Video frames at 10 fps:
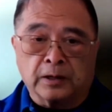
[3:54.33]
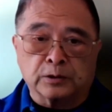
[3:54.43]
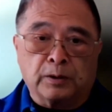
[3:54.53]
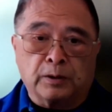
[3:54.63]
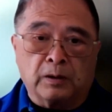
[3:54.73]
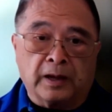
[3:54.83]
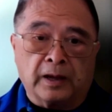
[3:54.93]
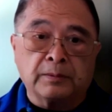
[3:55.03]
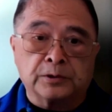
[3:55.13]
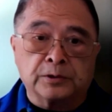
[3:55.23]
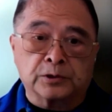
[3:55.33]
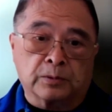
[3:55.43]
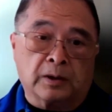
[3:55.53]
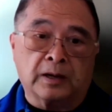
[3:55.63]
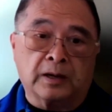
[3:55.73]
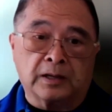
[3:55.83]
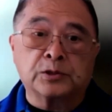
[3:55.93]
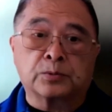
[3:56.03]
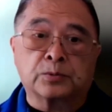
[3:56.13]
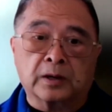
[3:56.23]
Paul Lam, which is why it is
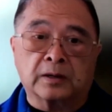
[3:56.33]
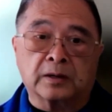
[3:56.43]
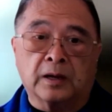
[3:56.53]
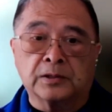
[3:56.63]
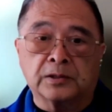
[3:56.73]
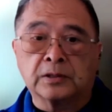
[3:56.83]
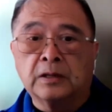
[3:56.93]
recognized